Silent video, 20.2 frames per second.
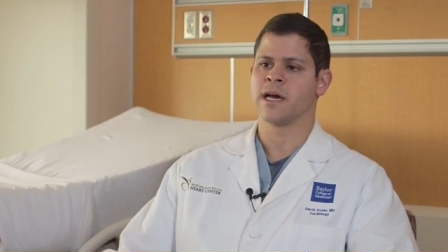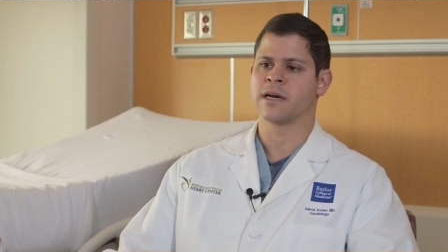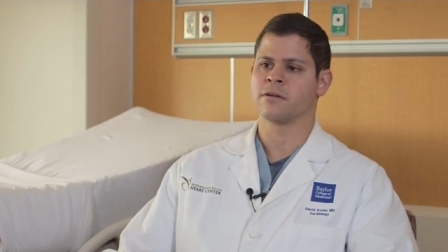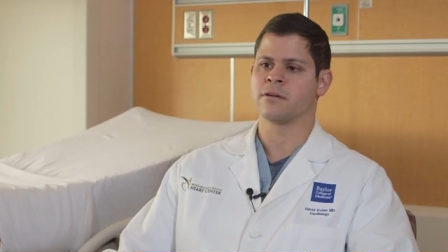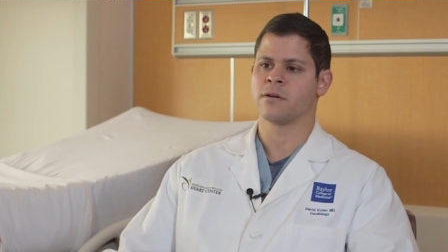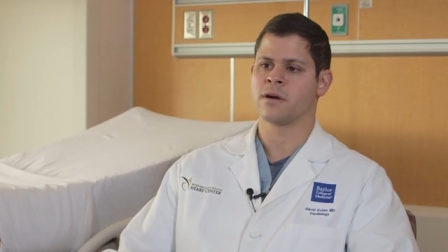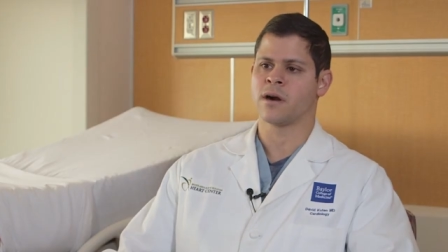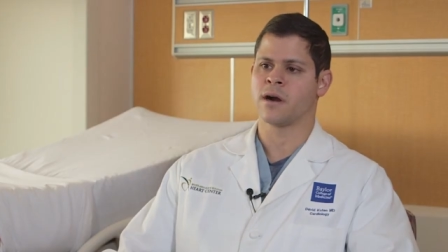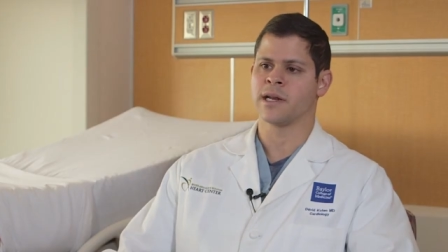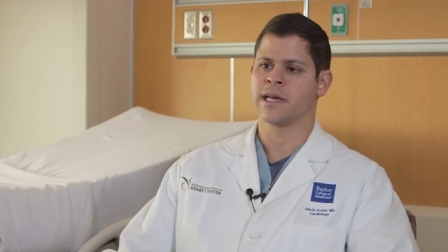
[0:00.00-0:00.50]

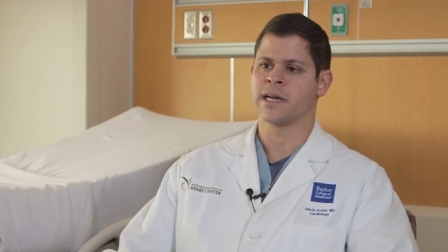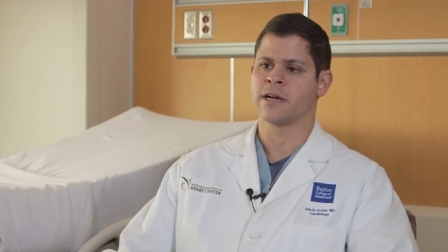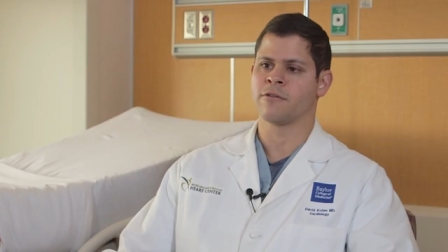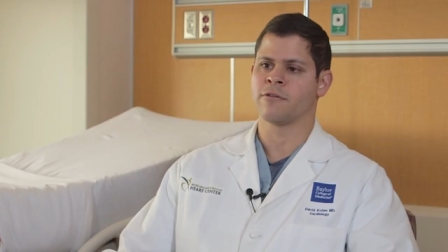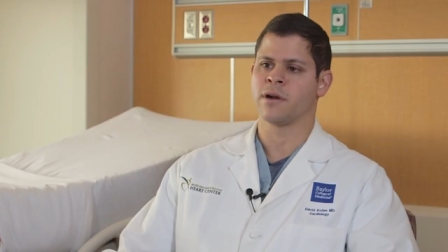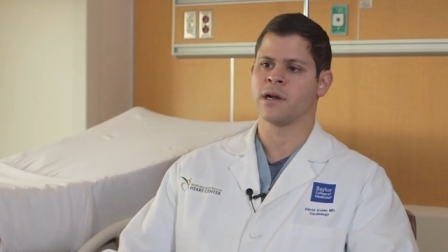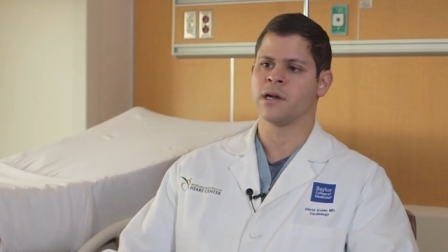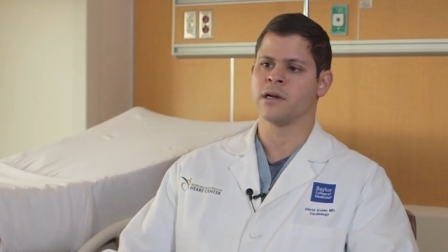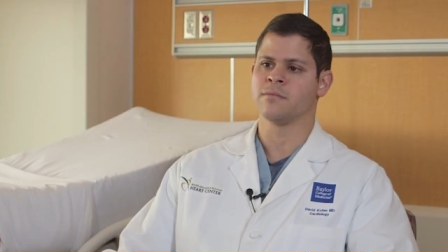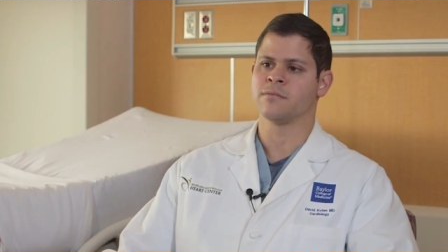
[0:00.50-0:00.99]

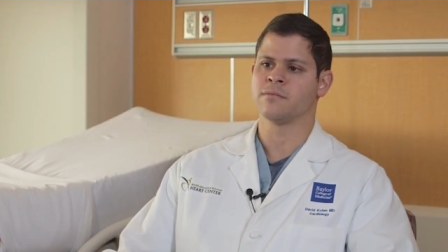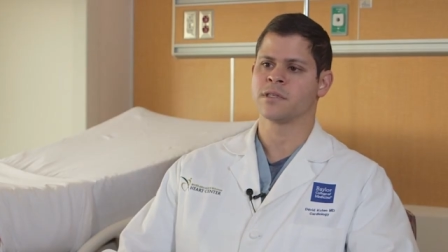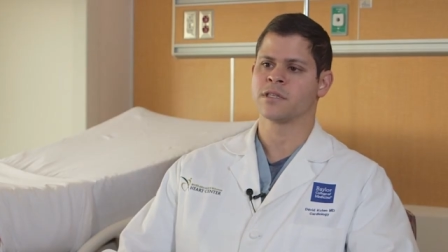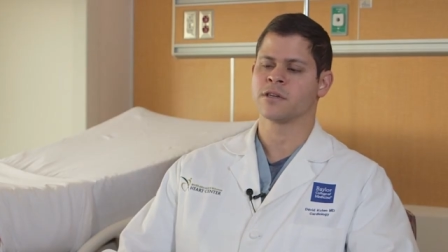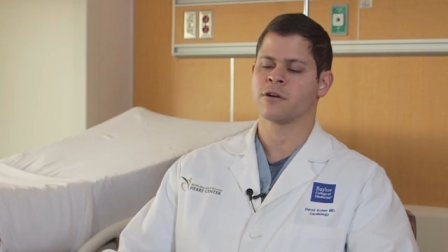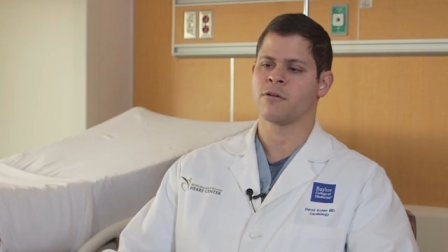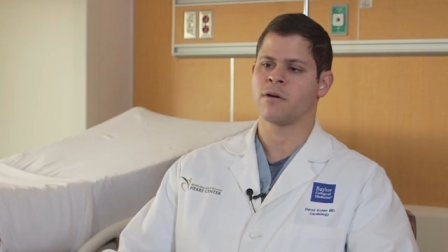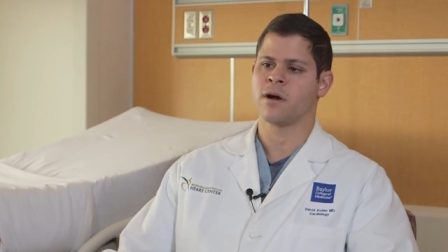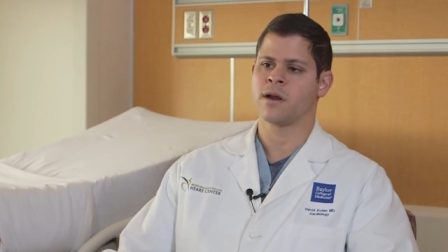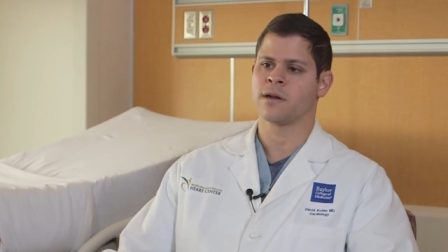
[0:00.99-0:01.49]
echocardiograms,
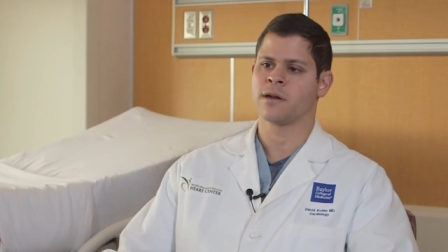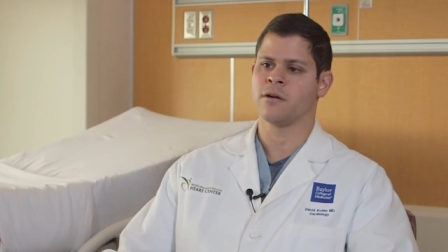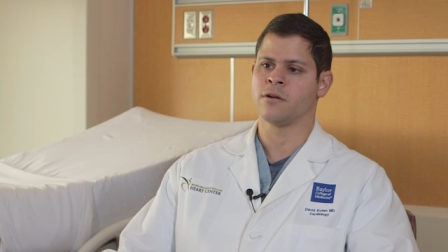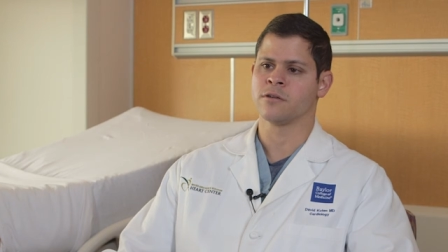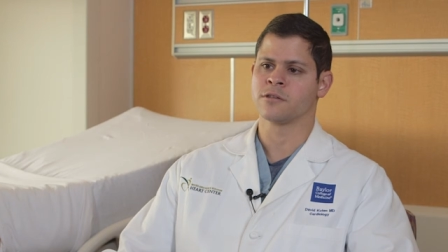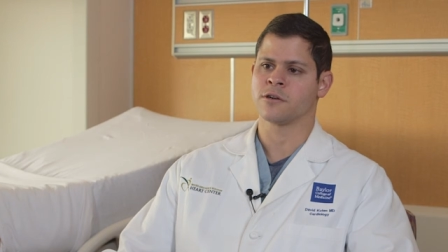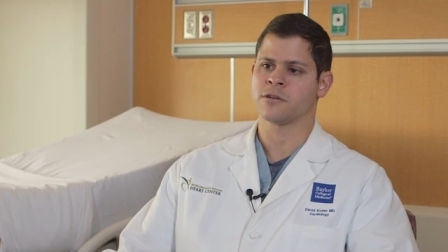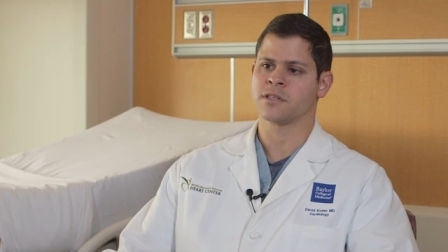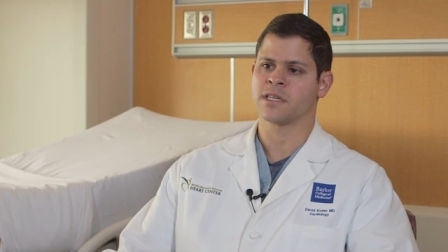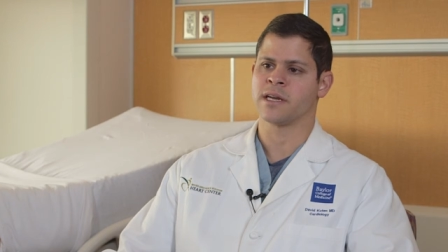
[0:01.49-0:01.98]
carotid
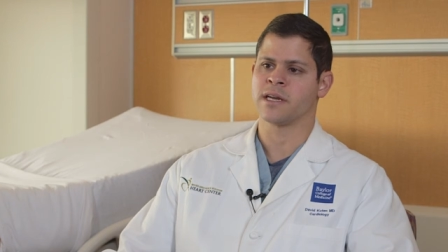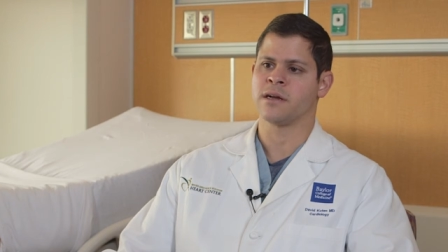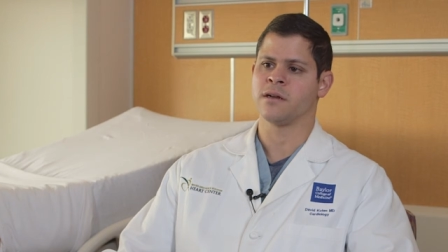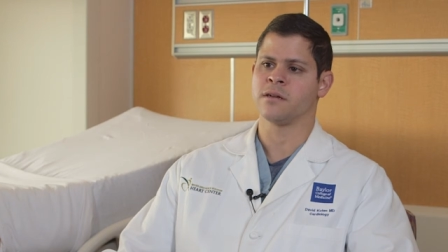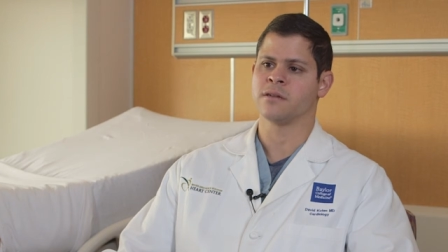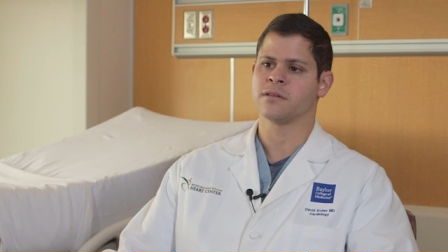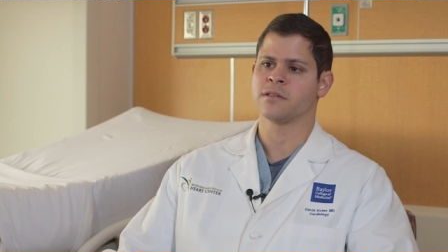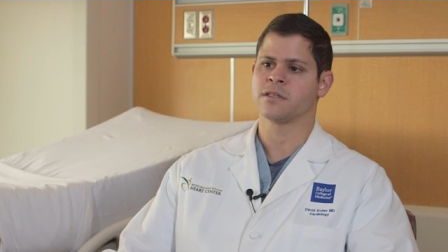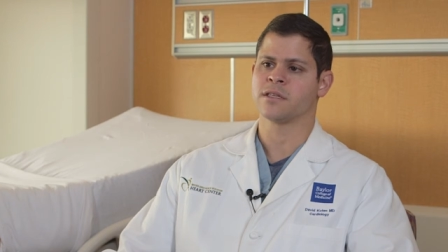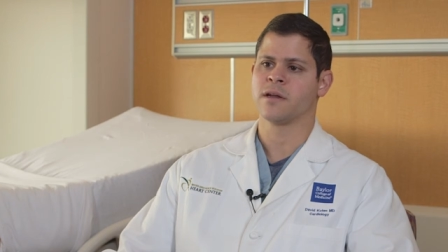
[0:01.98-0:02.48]

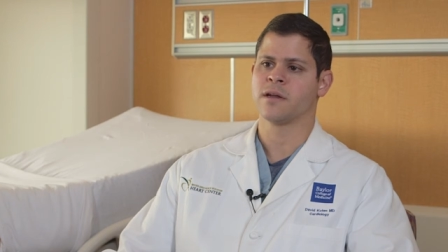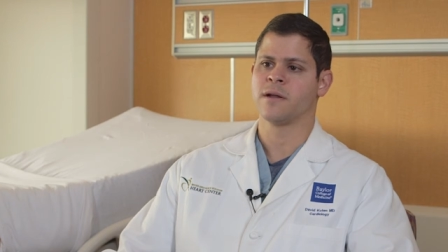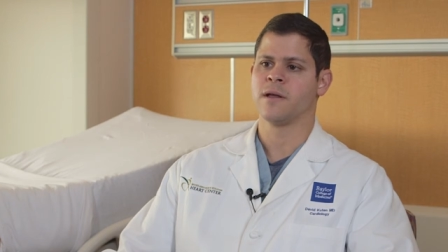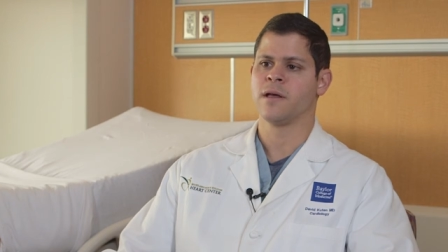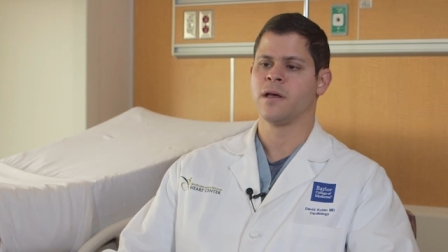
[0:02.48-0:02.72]
ultrasounds,